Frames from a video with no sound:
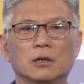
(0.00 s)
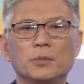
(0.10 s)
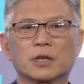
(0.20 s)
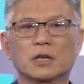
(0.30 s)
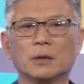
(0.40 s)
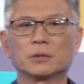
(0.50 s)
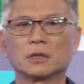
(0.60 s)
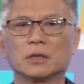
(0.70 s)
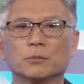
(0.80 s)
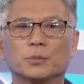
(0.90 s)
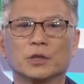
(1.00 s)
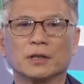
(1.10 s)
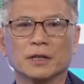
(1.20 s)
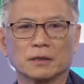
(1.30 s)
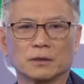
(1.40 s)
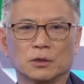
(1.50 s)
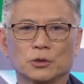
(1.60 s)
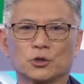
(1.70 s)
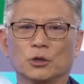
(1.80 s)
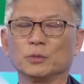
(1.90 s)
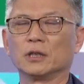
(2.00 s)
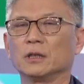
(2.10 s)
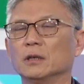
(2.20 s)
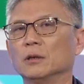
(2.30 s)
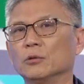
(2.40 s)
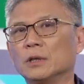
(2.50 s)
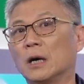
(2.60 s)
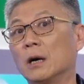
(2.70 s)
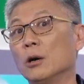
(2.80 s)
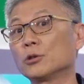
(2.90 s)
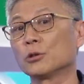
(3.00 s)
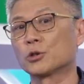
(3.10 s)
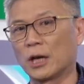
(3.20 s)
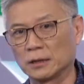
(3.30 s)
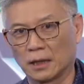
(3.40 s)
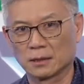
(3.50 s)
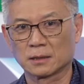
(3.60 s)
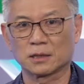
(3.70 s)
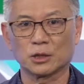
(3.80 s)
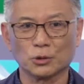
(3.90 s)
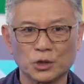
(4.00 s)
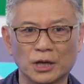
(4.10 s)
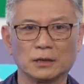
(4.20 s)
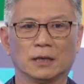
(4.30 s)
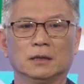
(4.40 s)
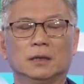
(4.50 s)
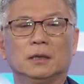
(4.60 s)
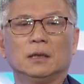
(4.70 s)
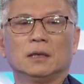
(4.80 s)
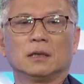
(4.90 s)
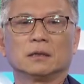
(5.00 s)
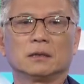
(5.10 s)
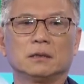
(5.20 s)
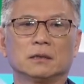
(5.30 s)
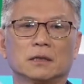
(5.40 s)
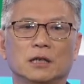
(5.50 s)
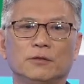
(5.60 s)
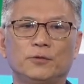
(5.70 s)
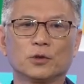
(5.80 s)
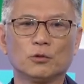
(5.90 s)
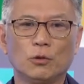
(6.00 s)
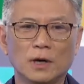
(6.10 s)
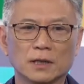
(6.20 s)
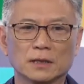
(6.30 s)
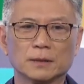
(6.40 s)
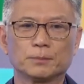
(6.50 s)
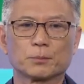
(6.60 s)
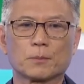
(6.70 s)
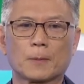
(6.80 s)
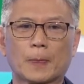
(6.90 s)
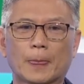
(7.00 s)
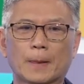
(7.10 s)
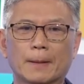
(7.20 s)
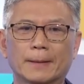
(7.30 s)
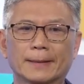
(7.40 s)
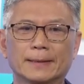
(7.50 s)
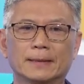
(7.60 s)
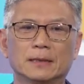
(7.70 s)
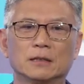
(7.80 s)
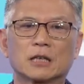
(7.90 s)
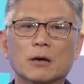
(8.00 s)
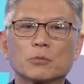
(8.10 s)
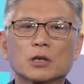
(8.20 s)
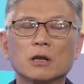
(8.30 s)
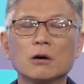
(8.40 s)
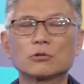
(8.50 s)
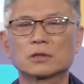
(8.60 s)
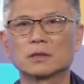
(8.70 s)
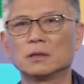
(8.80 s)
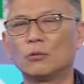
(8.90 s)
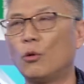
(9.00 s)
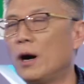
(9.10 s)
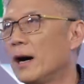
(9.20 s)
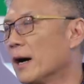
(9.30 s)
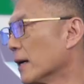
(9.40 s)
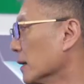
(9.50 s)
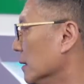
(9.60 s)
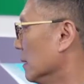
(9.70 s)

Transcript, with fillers: Olympic Games in Berlin, Germany. We are also China, still China. In the year 1941, the game closed. Why?